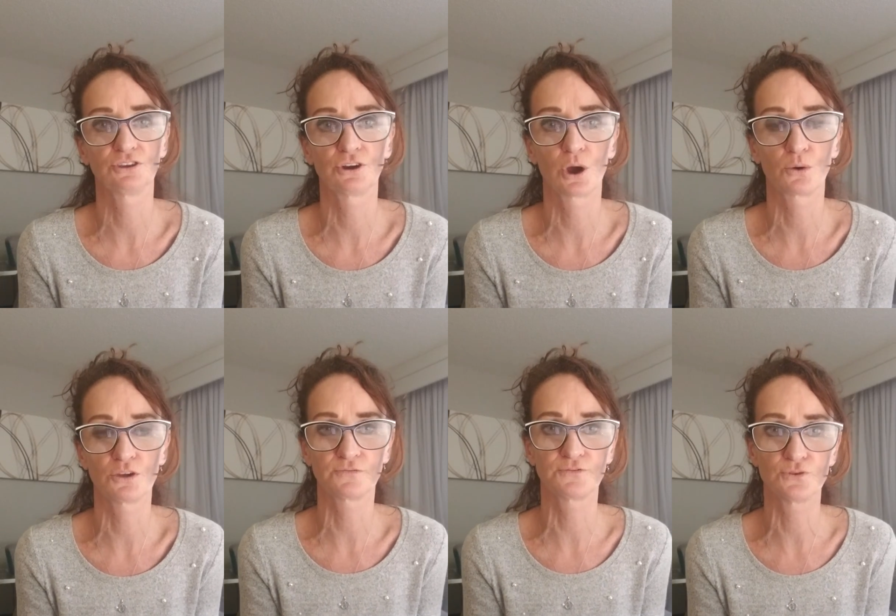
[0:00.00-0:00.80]

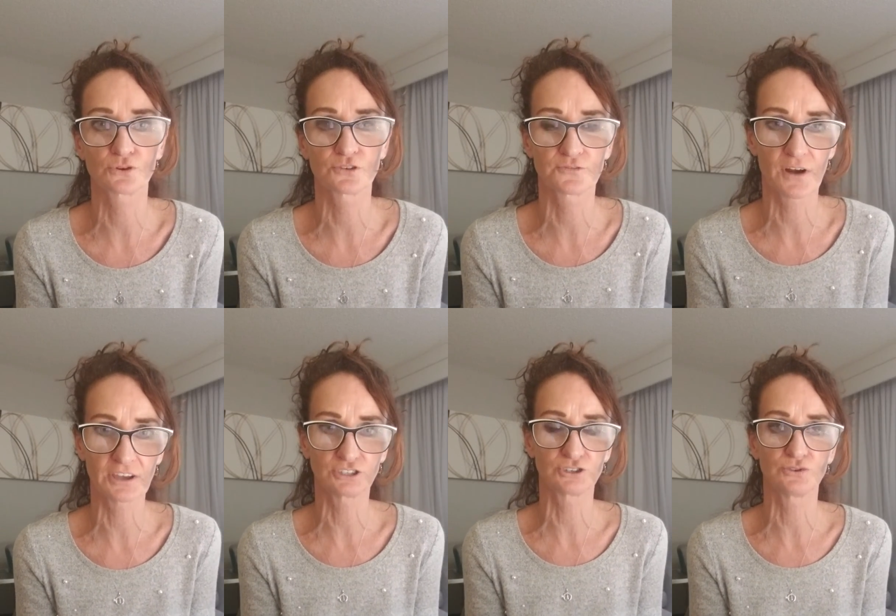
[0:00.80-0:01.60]
If you're
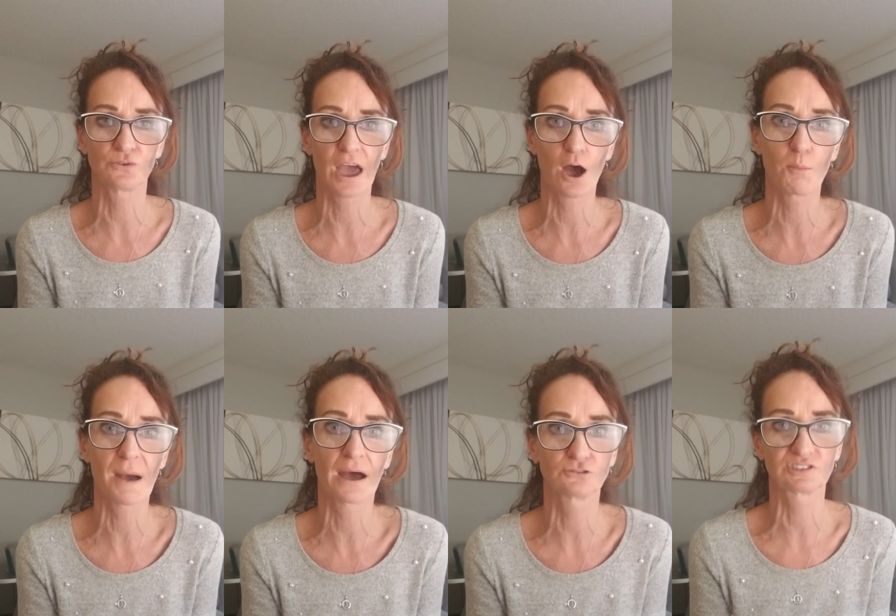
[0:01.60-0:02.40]
afraid to help
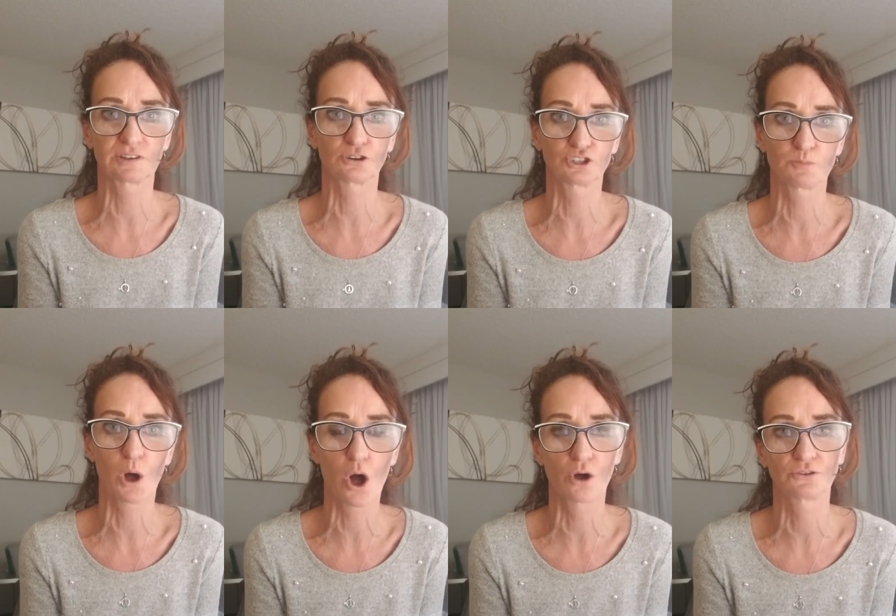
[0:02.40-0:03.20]
out, start
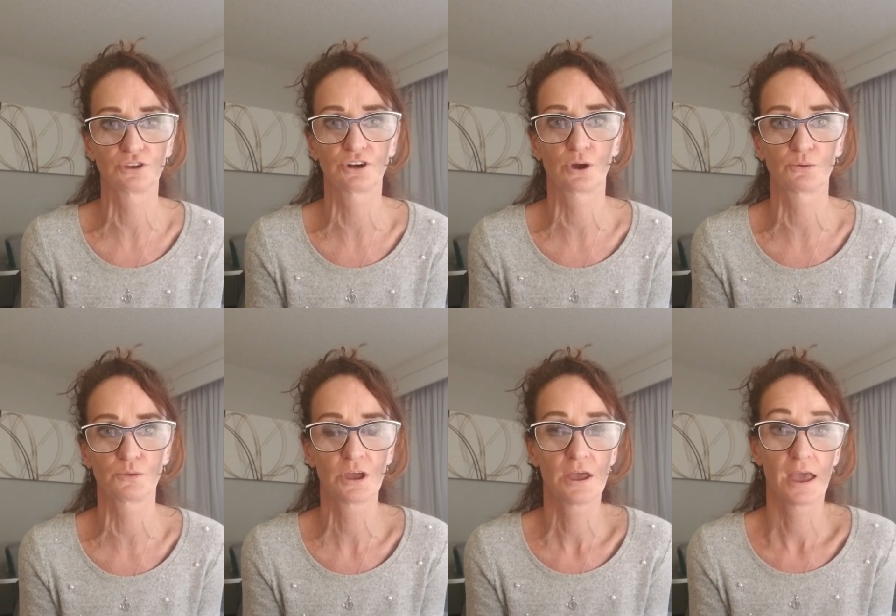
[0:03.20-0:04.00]
small.
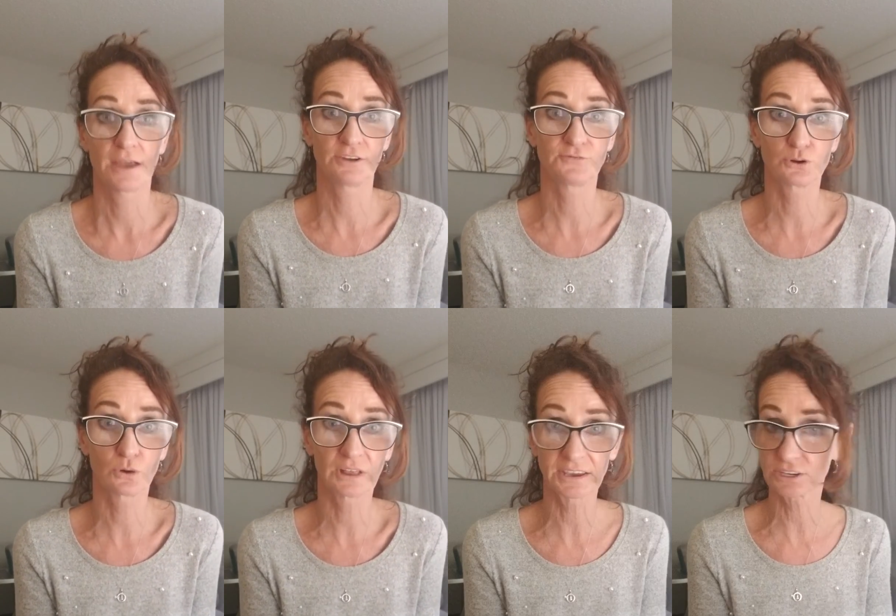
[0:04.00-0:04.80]
And if you
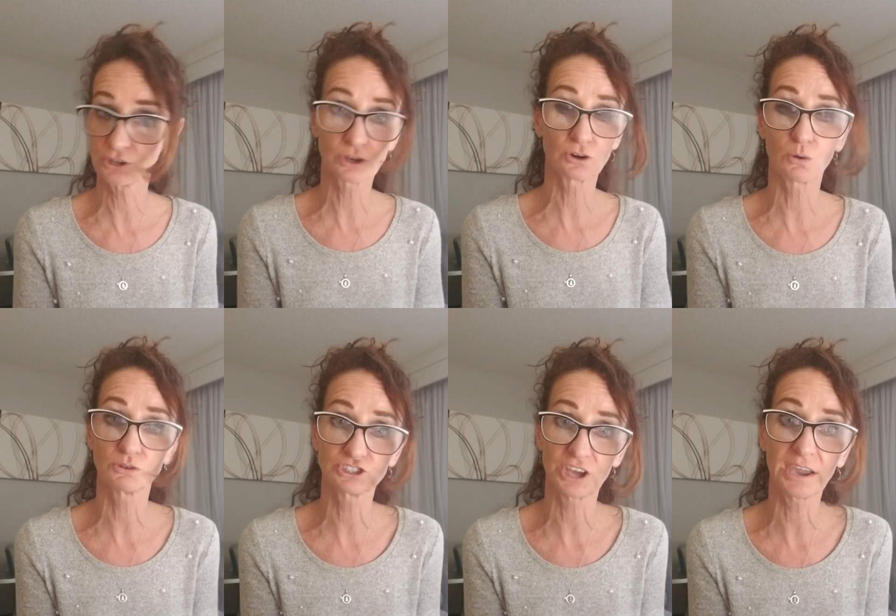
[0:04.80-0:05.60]
don't like it, you can
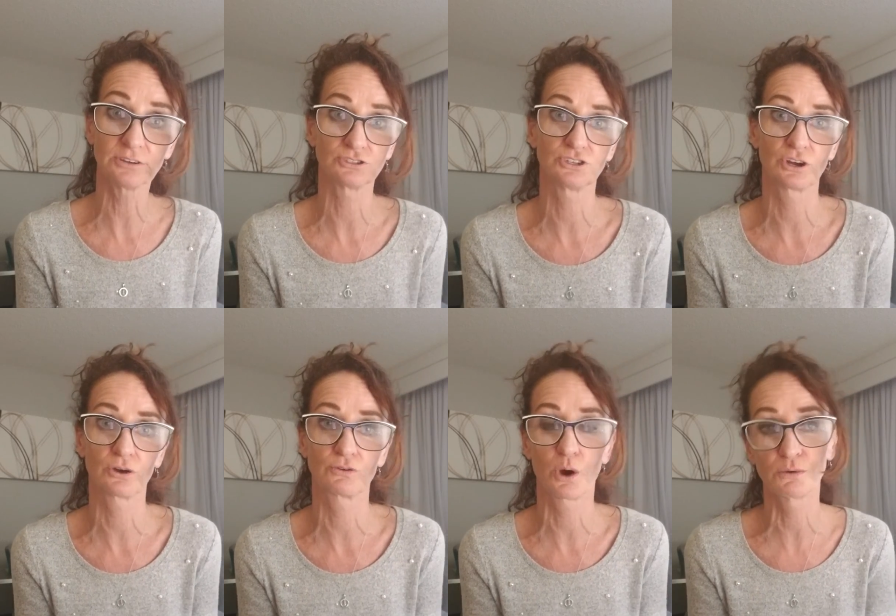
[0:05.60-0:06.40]
always change.
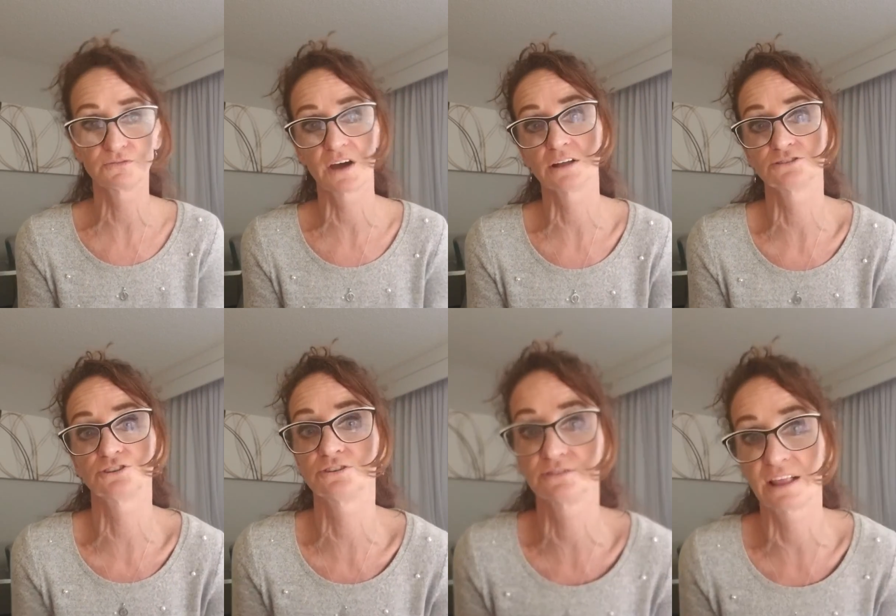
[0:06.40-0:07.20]
Go and
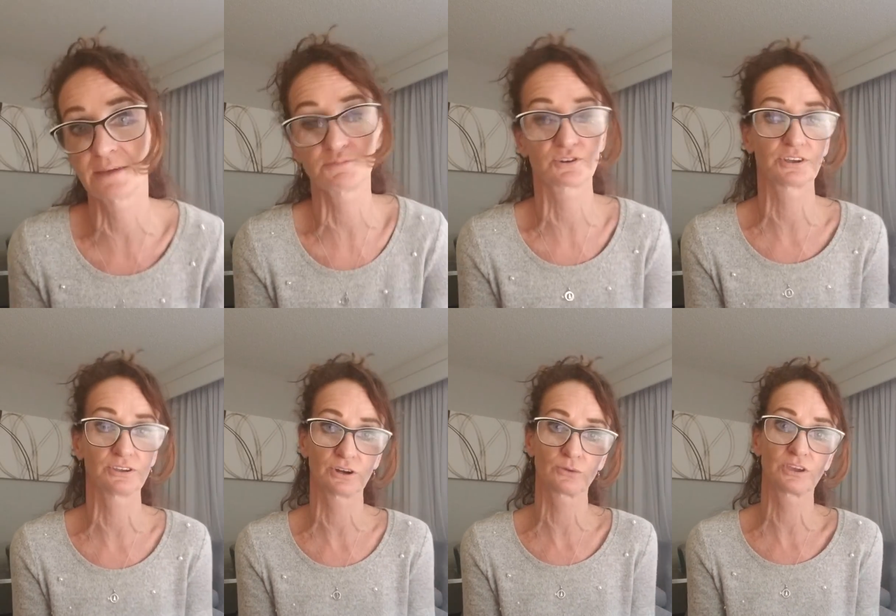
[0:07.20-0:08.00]
volunteer in the library.
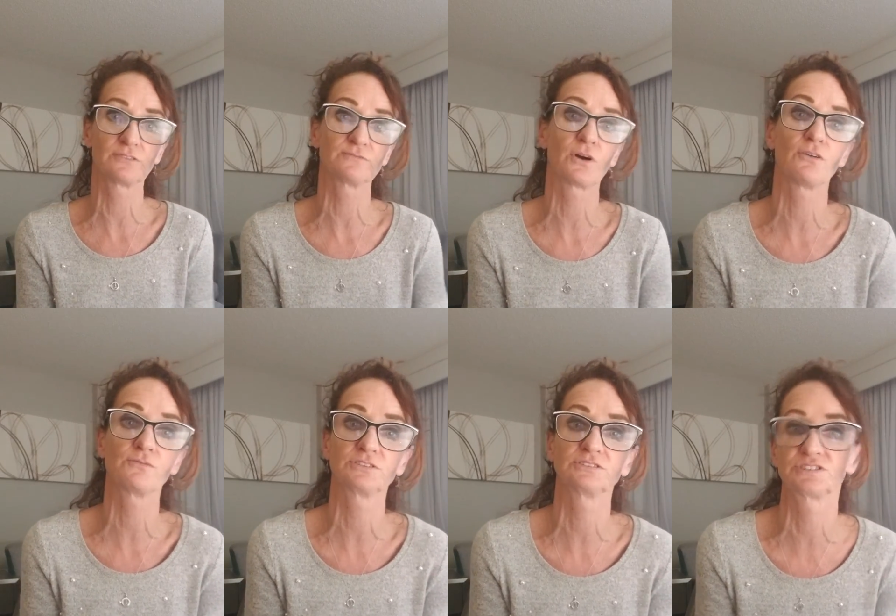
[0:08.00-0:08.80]
Get involved
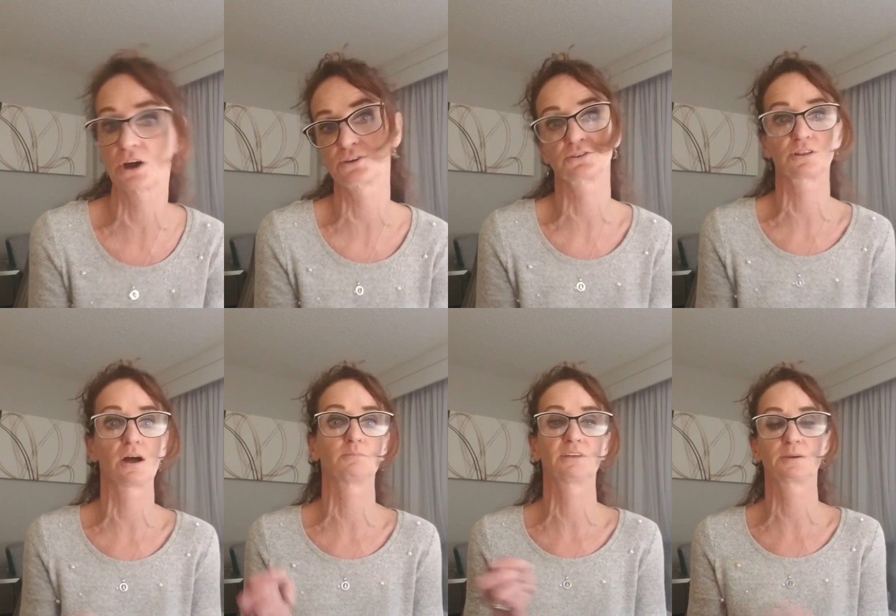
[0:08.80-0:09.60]
with the soccer
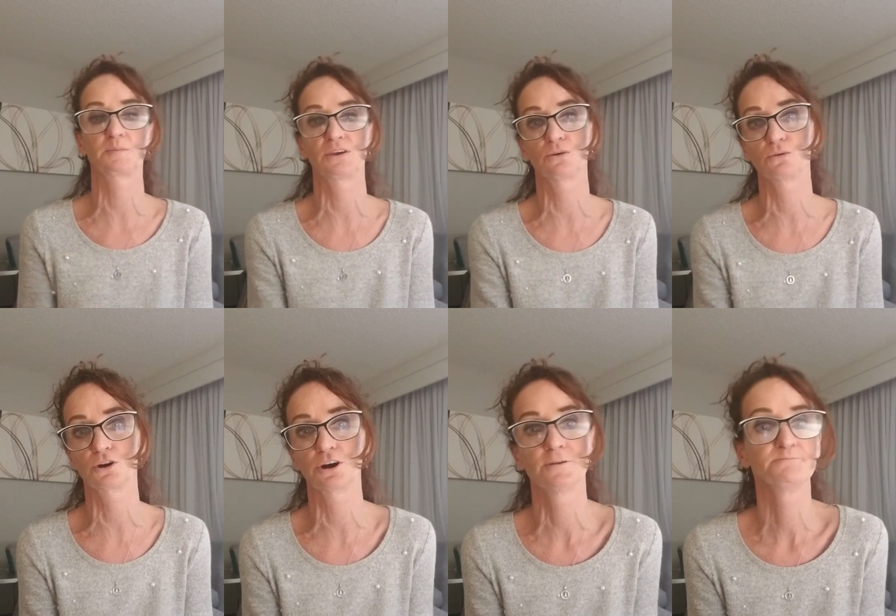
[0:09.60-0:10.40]
club like me,
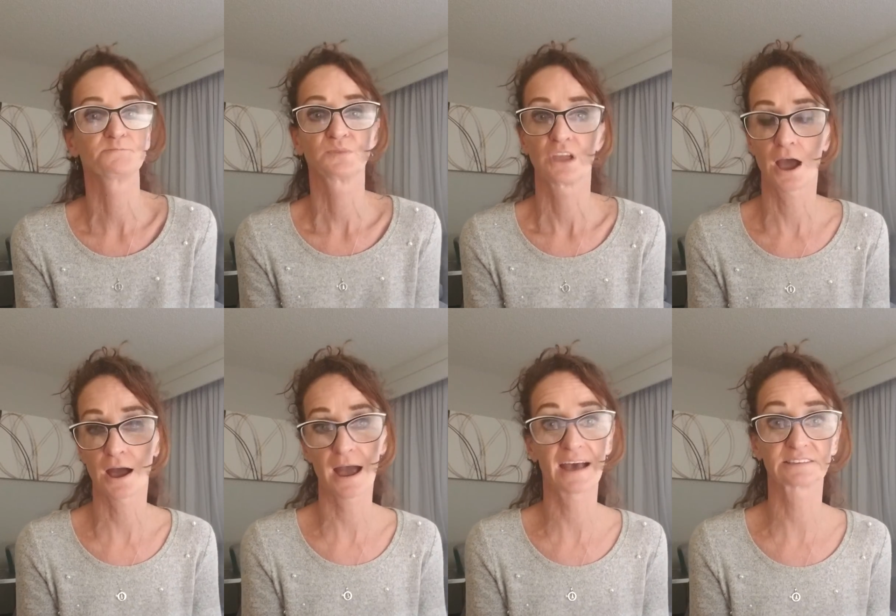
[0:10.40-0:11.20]
or
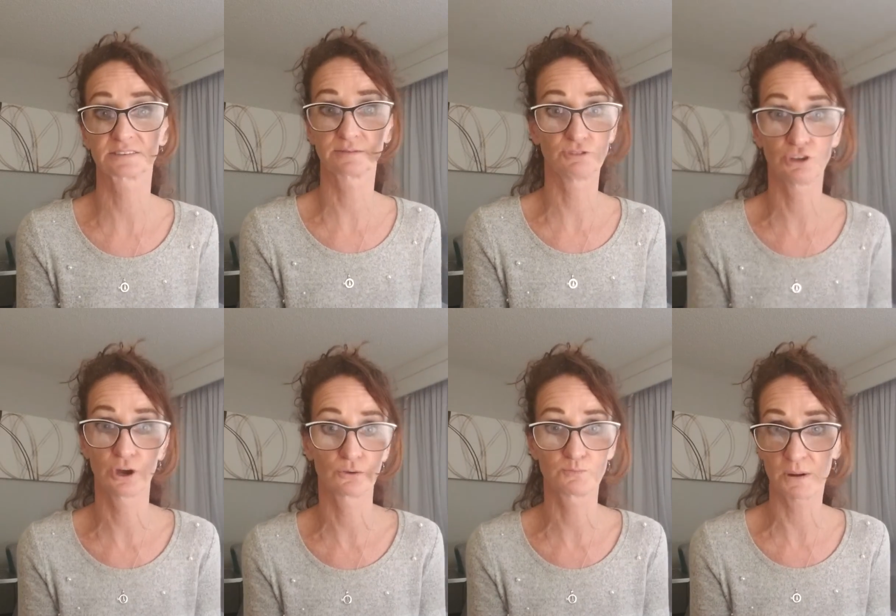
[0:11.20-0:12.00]
ask
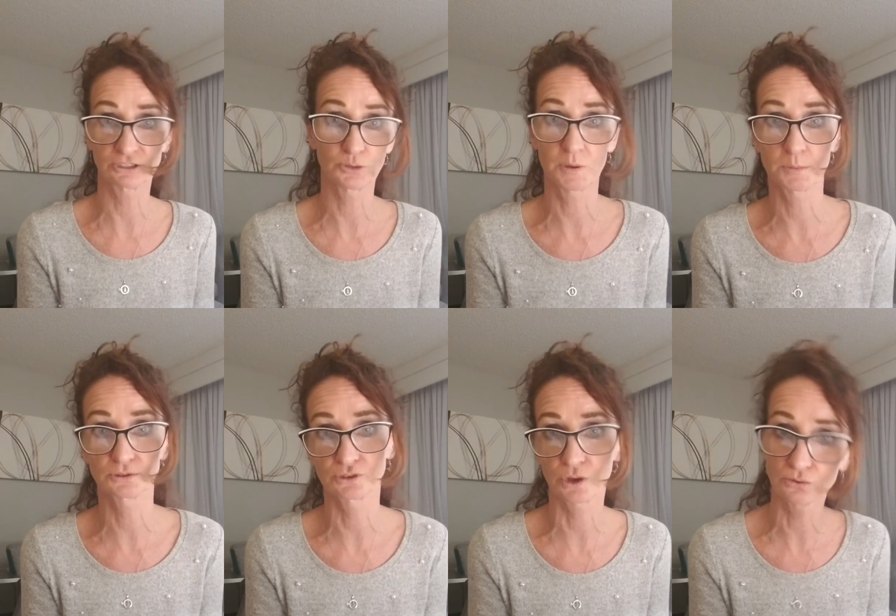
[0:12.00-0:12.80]
a bunch of people
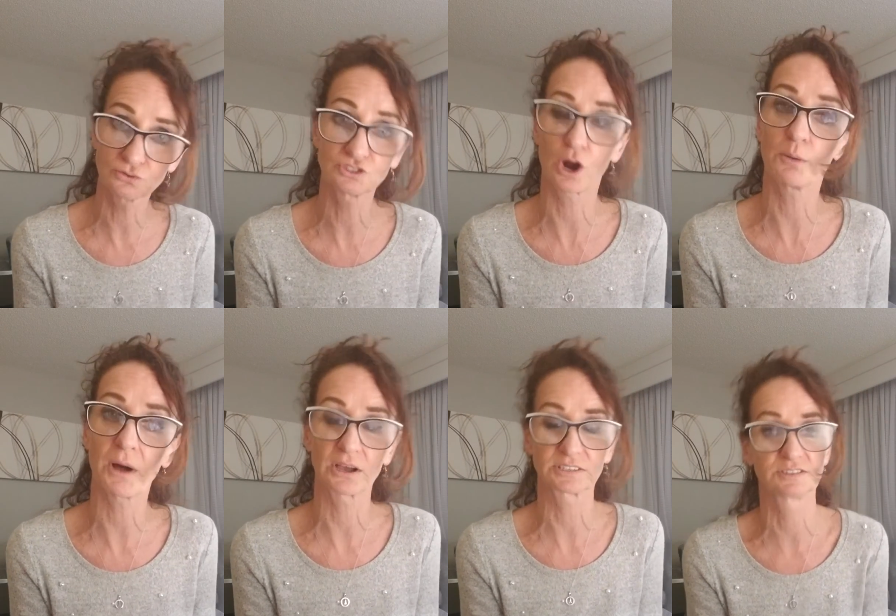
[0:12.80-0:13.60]
to go to
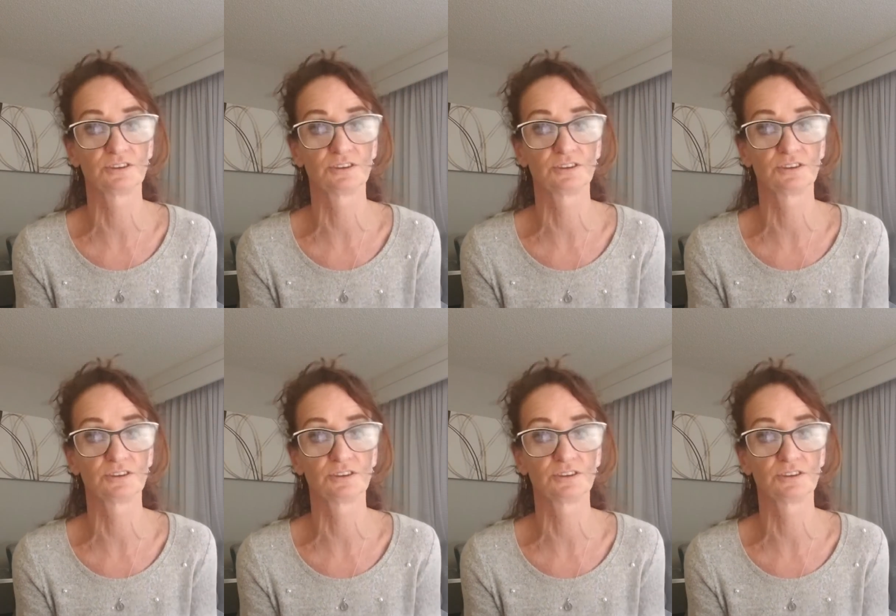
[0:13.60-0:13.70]
Starbucks.